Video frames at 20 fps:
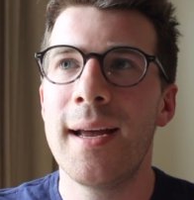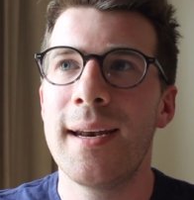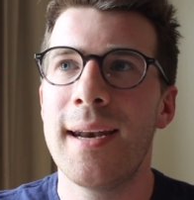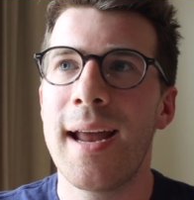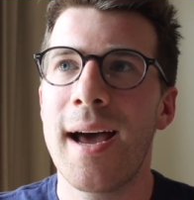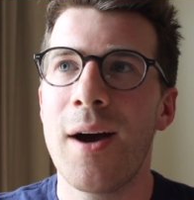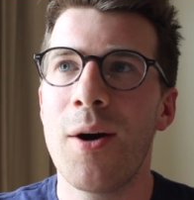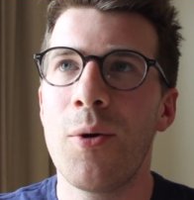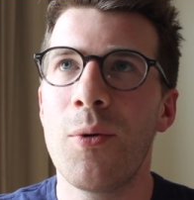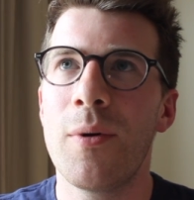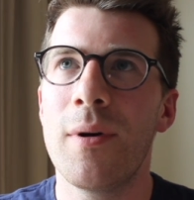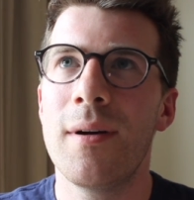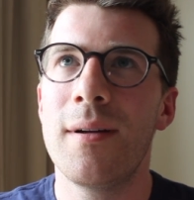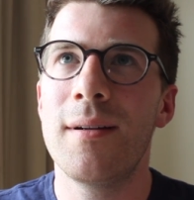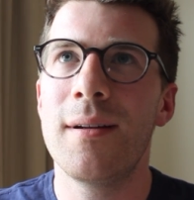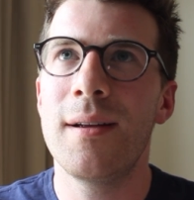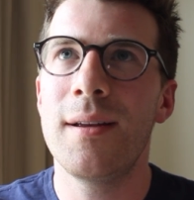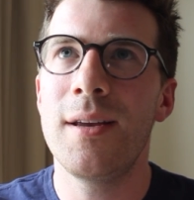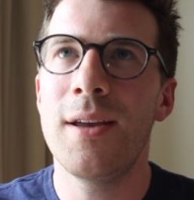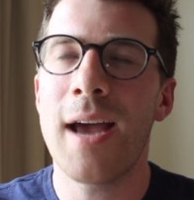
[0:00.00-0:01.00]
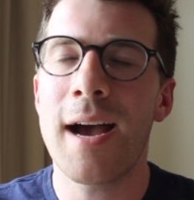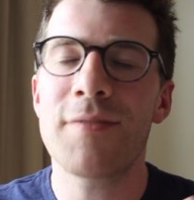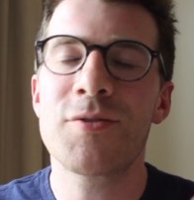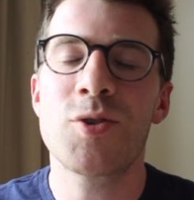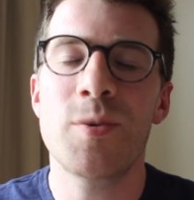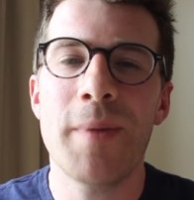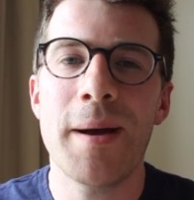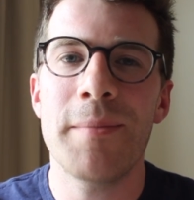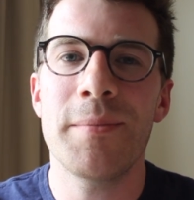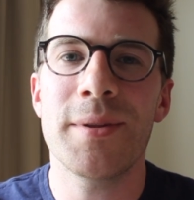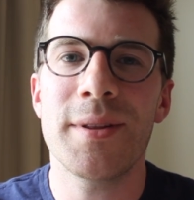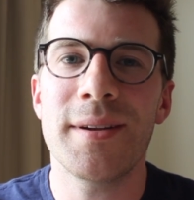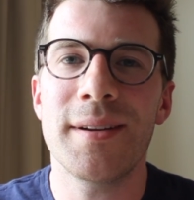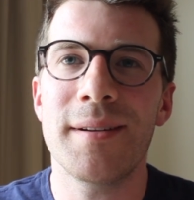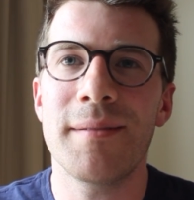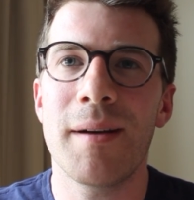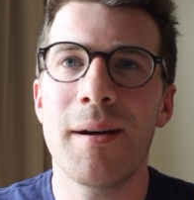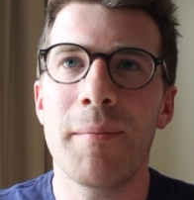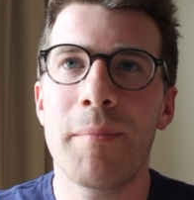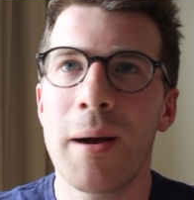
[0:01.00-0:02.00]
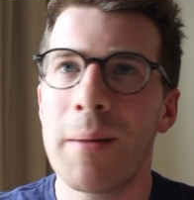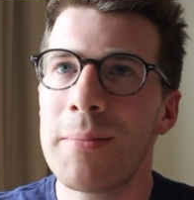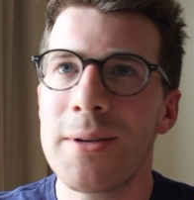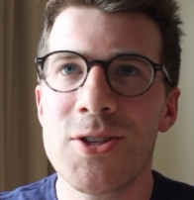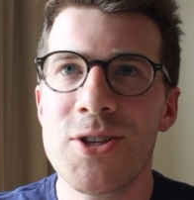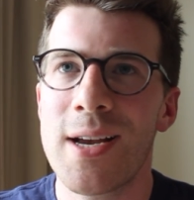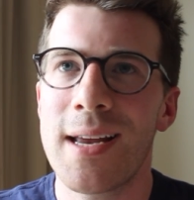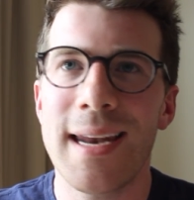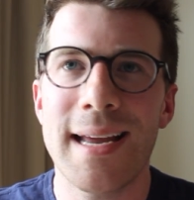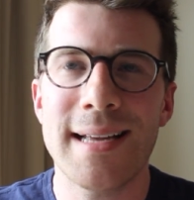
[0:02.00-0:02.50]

Now, you have to remember that publishing a